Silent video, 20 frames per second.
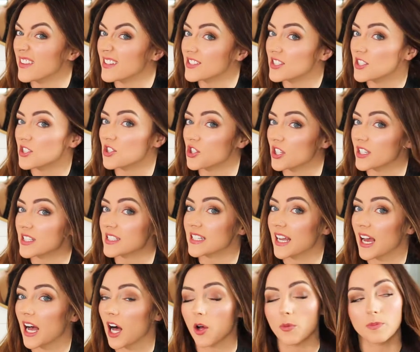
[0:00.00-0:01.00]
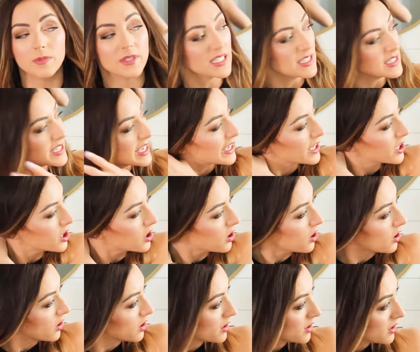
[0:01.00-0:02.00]
And this is just to help
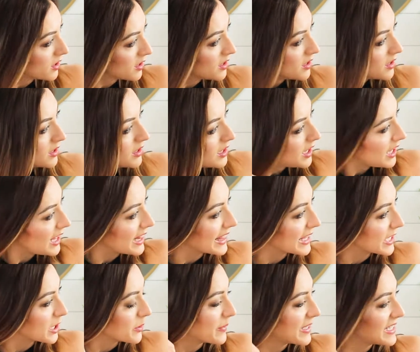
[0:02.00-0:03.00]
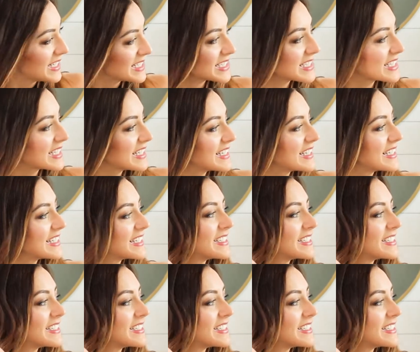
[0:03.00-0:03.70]
detangle a little bit.